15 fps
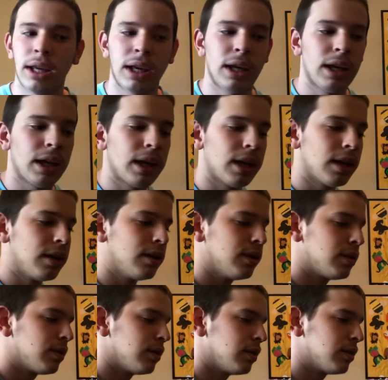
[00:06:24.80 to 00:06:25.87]
And
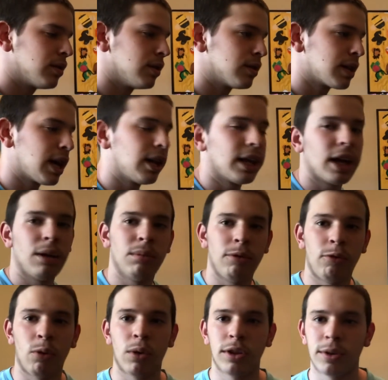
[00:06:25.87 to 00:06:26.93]
it's kind of like how
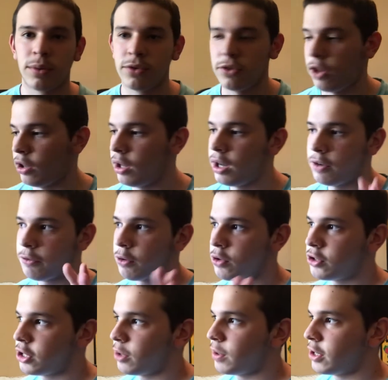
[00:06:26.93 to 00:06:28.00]
before there was a lot of first
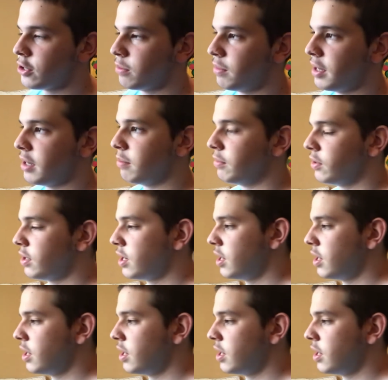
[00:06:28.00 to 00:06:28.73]
generation memes,